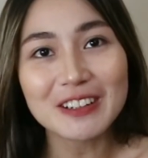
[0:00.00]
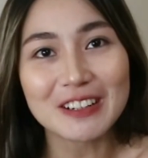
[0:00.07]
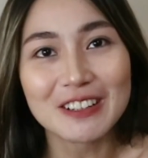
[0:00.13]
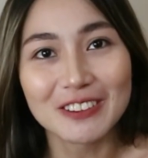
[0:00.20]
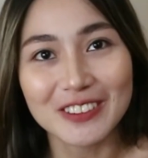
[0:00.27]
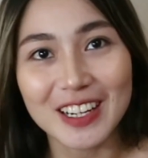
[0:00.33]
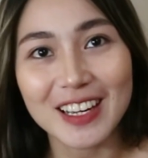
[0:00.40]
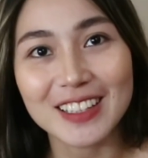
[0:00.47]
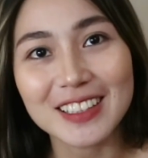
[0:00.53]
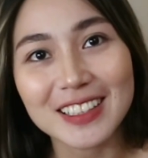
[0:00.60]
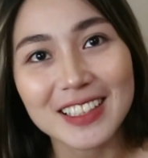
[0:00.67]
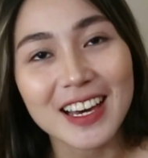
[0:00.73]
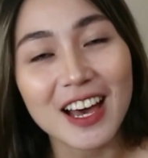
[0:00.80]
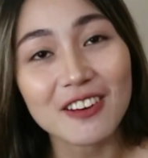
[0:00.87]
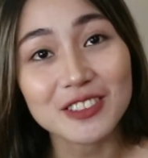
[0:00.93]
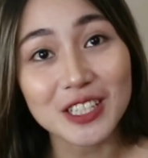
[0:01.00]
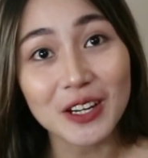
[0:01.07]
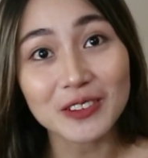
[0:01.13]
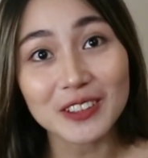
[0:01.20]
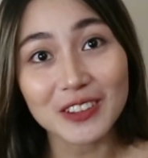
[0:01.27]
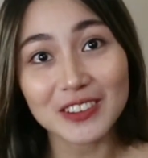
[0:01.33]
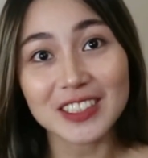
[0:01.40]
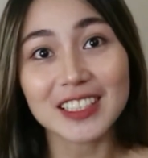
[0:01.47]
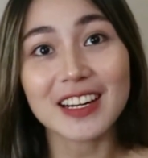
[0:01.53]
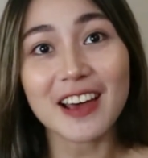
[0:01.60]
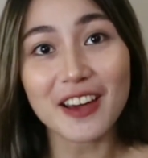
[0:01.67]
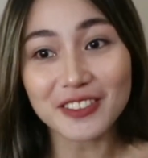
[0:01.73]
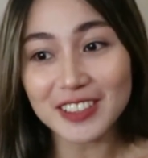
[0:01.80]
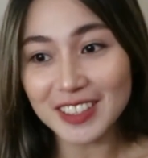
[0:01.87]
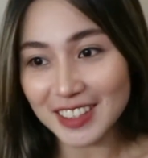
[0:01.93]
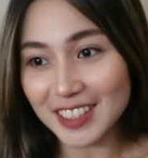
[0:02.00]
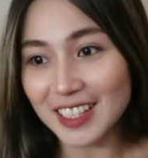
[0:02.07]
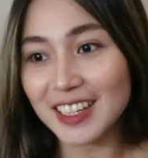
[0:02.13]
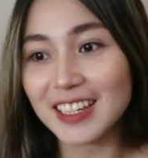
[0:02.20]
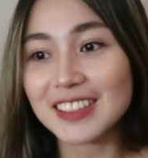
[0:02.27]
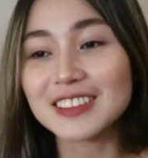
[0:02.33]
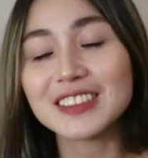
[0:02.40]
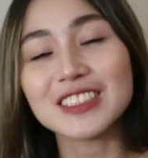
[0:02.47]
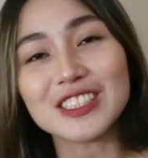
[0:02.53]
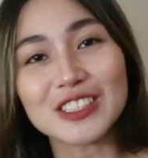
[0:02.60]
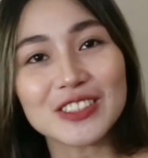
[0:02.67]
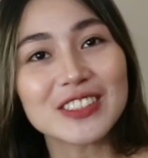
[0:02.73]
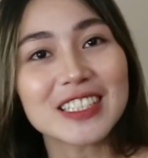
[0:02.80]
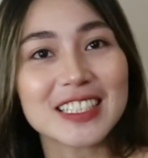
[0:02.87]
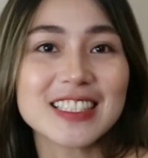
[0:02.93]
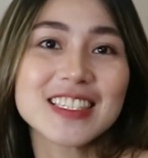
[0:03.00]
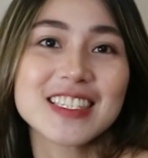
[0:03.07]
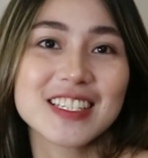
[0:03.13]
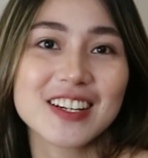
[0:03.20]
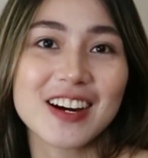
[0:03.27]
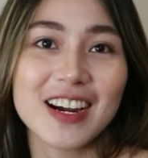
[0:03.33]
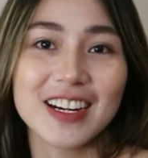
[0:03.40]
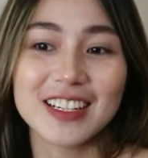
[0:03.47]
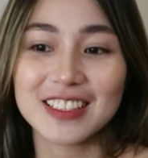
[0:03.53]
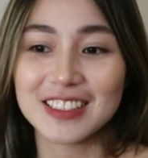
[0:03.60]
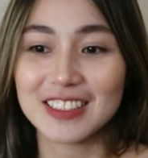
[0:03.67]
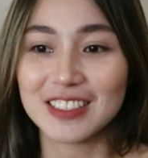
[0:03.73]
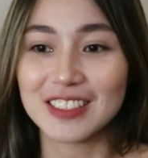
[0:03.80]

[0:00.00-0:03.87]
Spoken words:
already have downloaded everything, you can start.